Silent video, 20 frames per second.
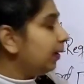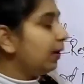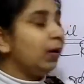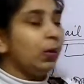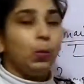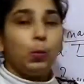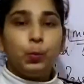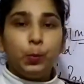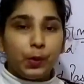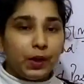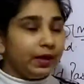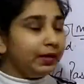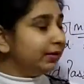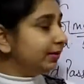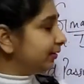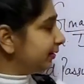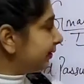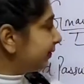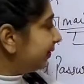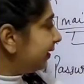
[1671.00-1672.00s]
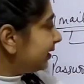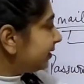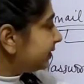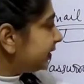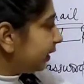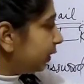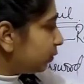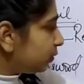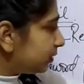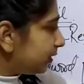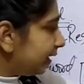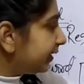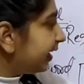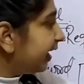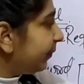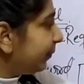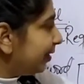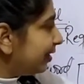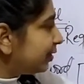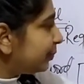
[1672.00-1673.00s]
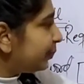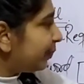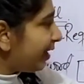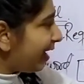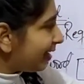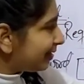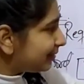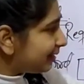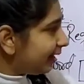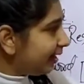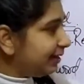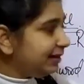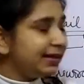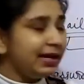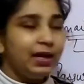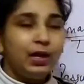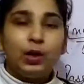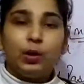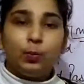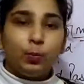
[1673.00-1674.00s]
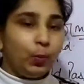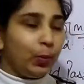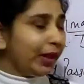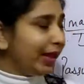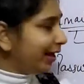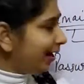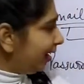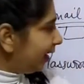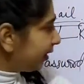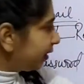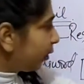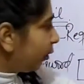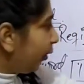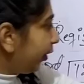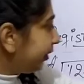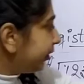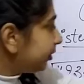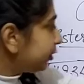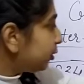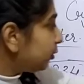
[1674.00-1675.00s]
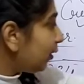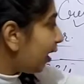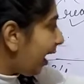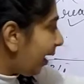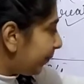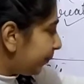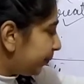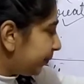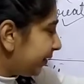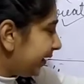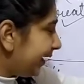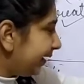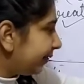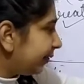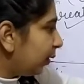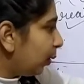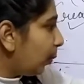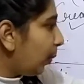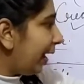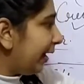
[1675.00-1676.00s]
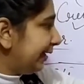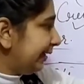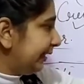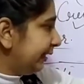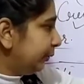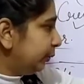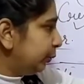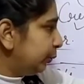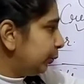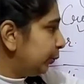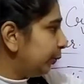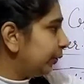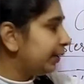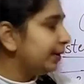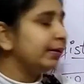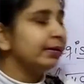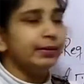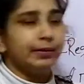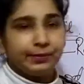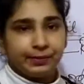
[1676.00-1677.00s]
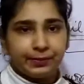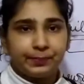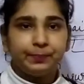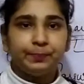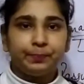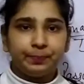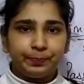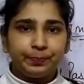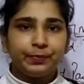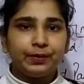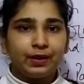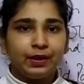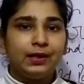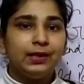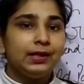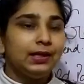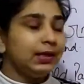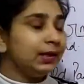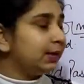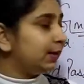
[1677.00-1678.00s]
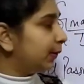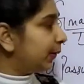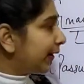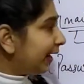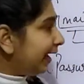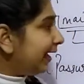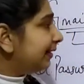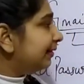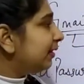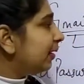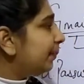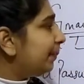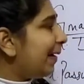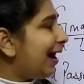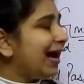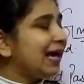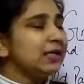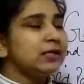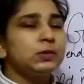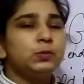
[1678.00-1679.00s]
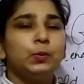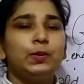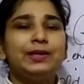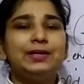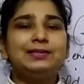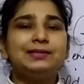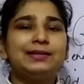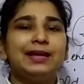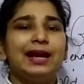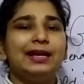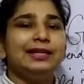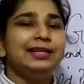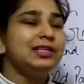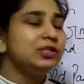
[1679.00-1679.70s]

where this username is present, we are going to update the value here. Okay, the password is getting